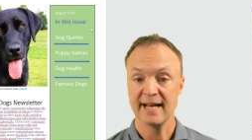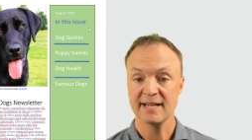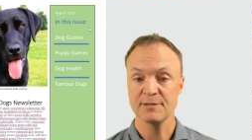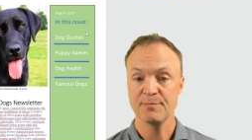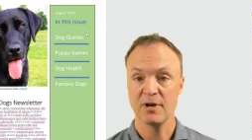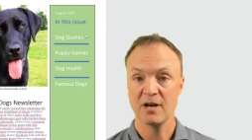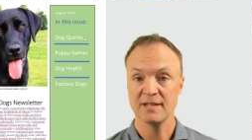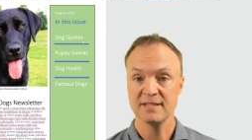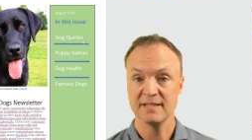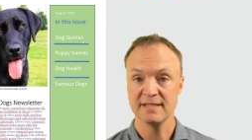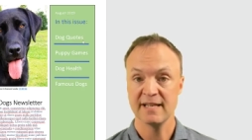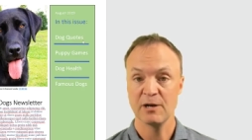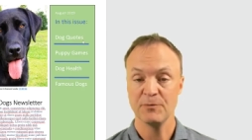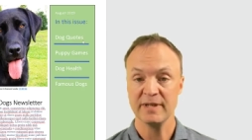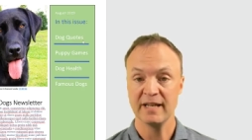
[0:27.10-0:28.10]
text
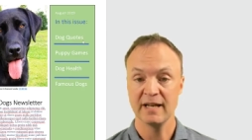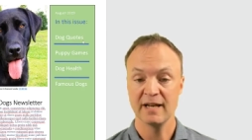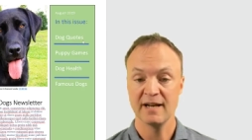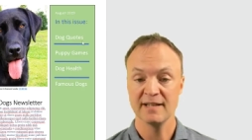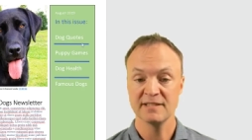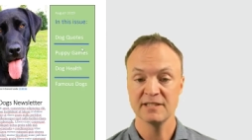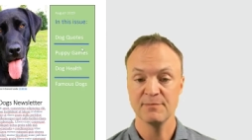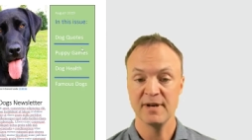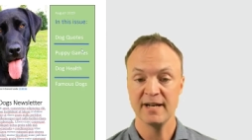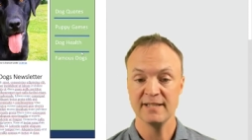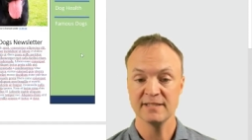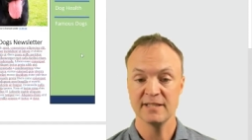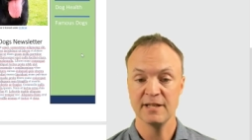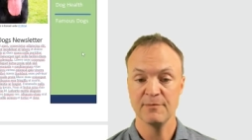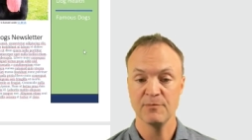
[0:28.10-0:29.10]
boxes, how we can
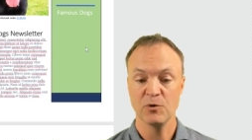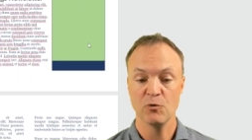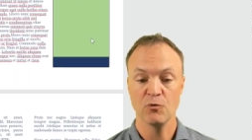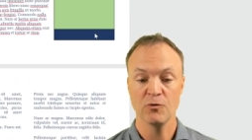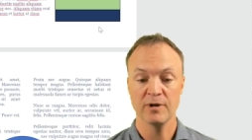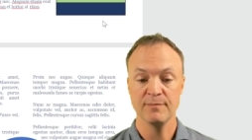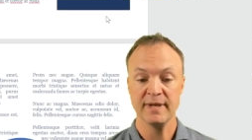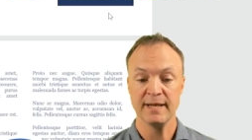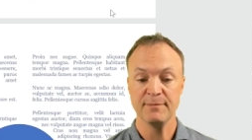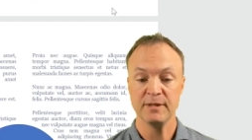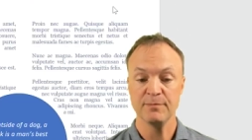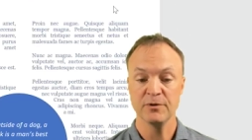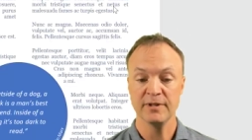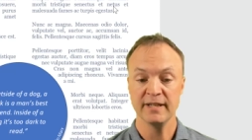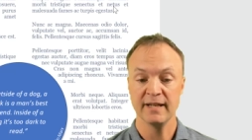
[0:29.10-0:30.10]
customize them, or
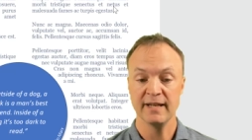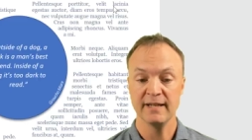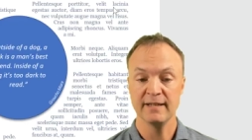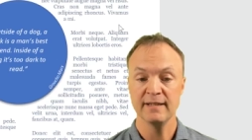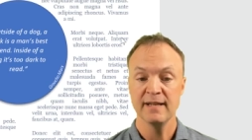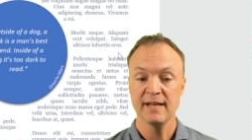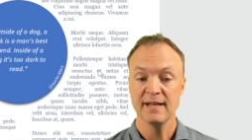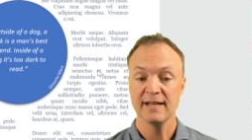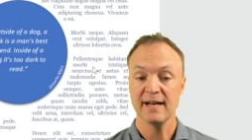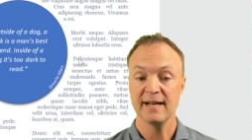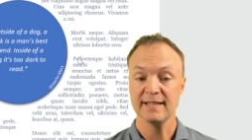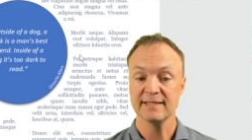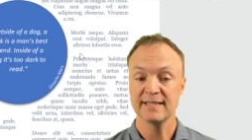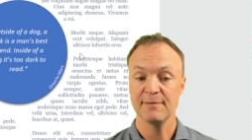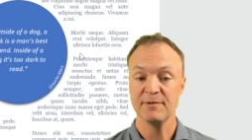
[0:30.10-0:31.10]
maybe putting in
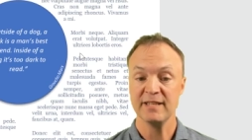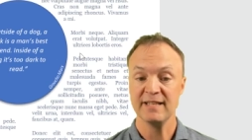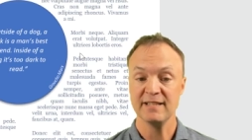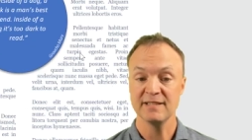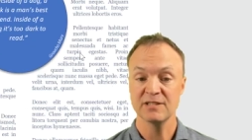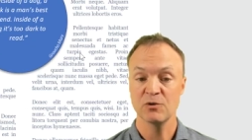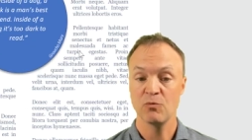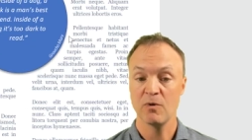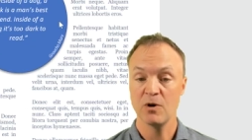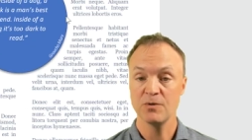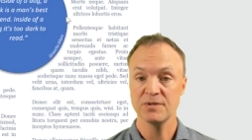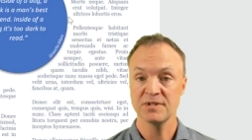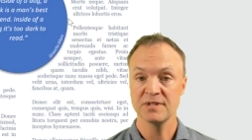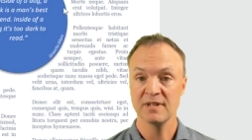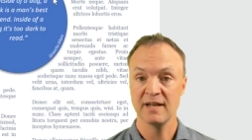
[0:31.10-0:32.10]
some of these
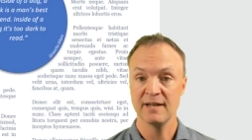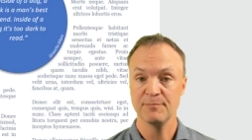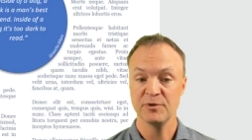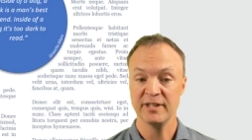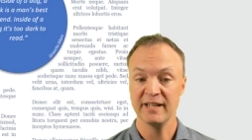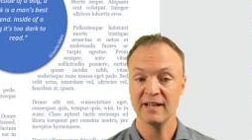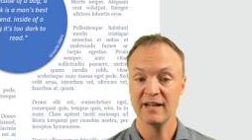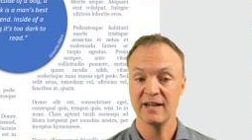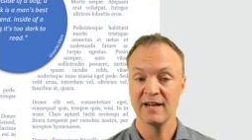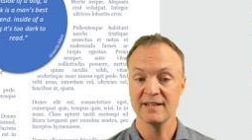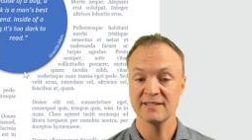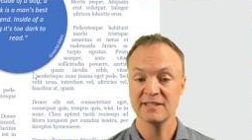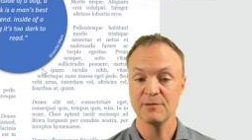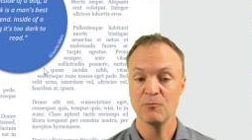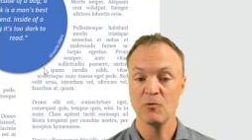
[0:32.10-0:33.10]
quotes, putting in
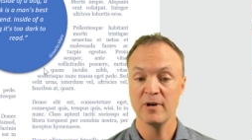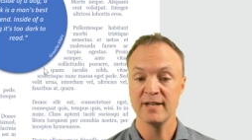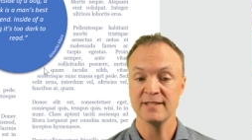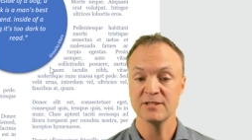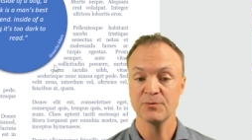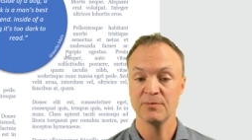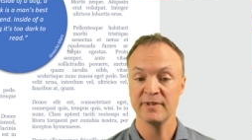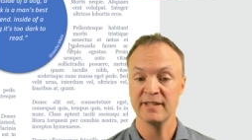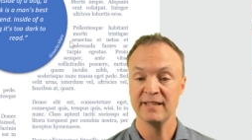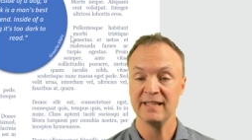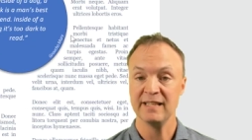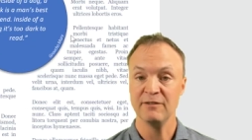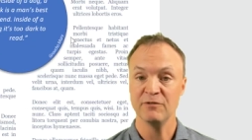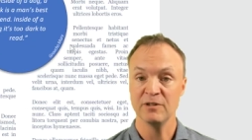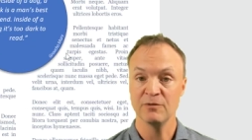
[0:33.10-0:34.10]
custom ones, with
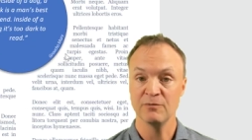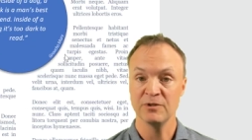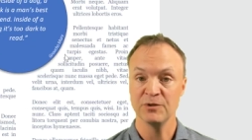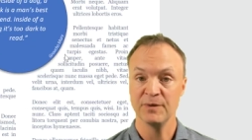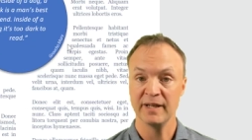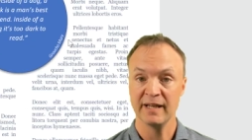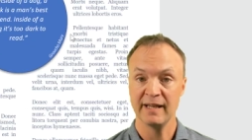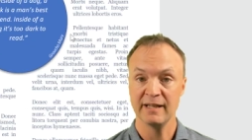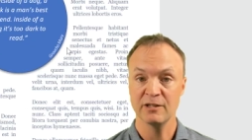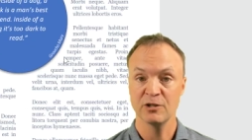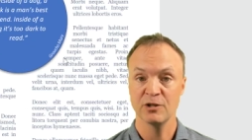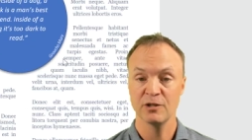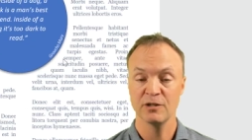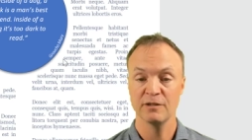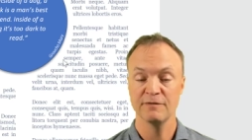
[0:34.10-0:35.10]
even doing a
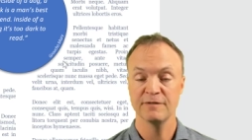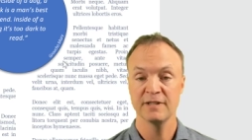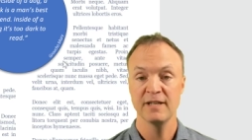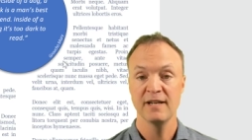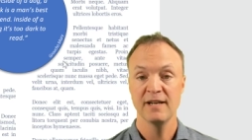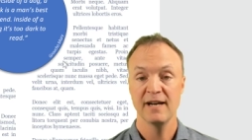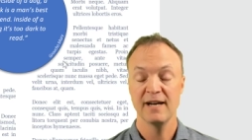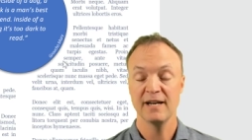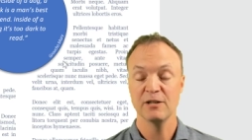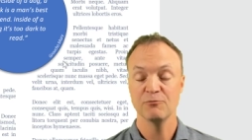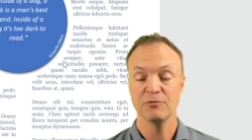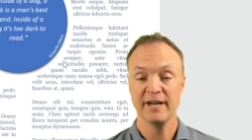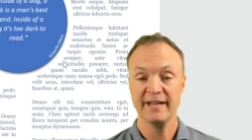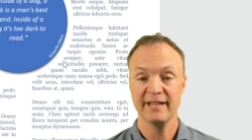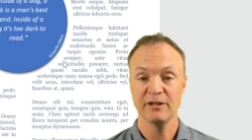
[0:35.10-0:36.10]
curved
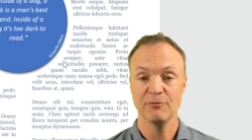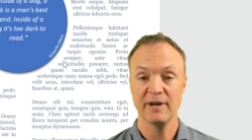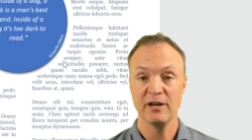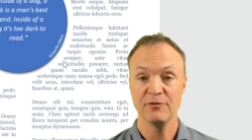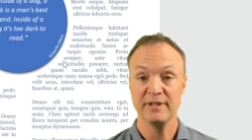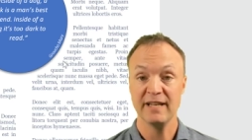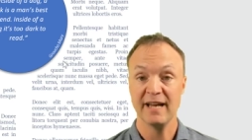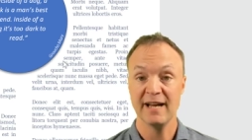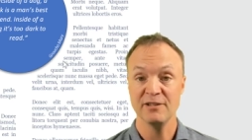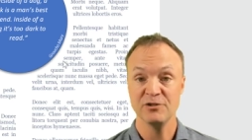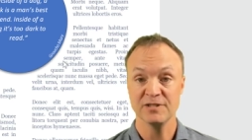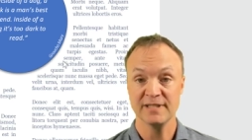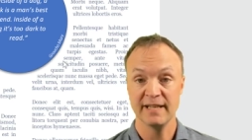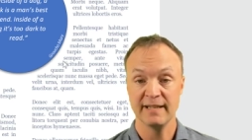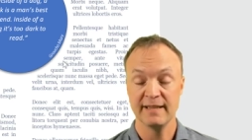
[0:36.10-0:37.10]
writing around the
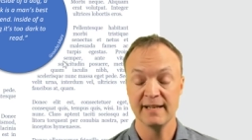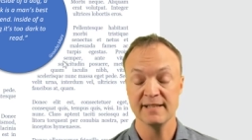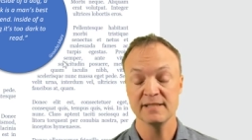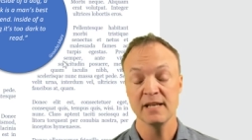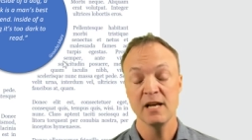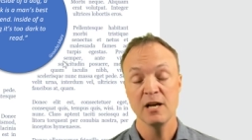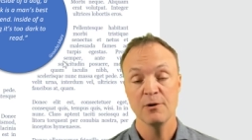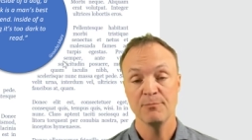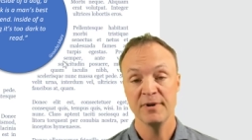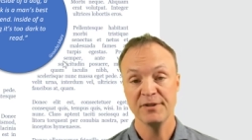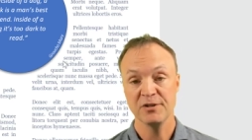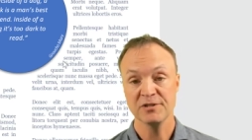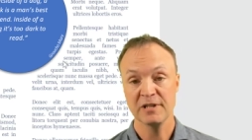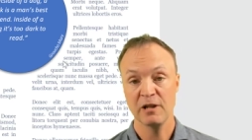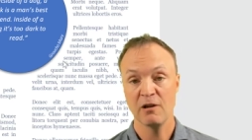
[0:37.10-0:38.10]
edges like this.
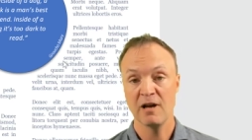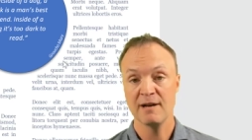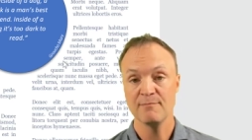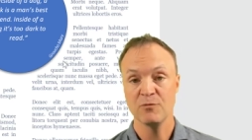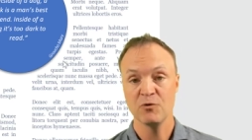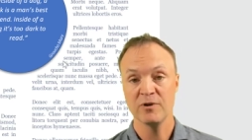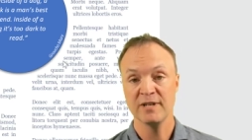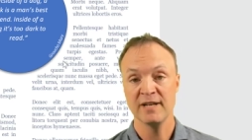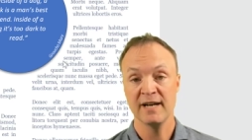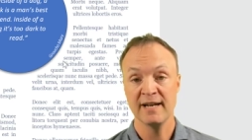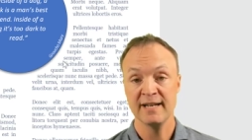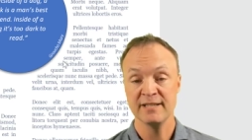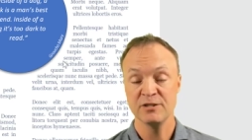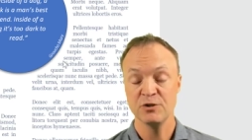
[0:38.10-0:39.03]
But there's a lot more